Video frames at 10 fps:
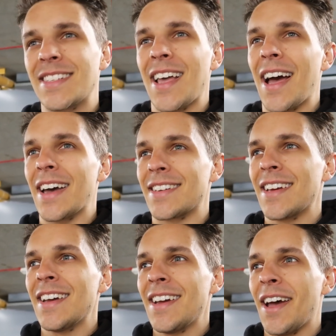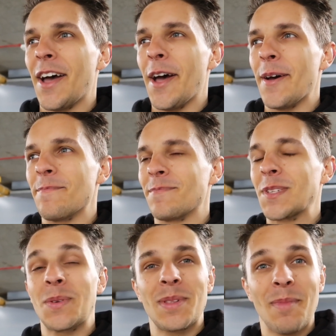sad.
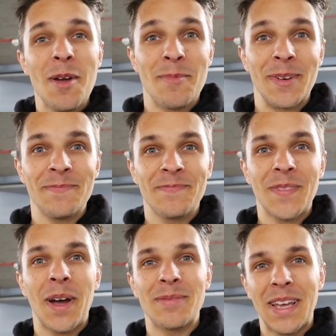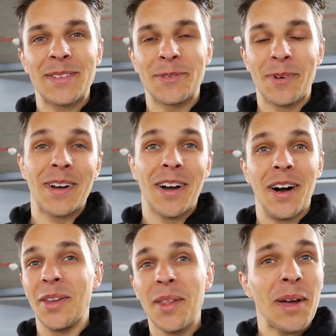So at the moment I'm down to one
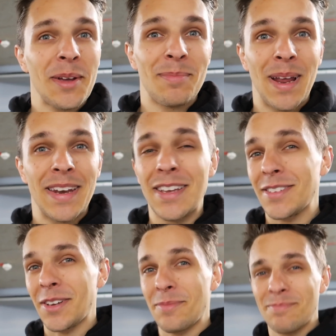car. Not that I'm complaining, because I got a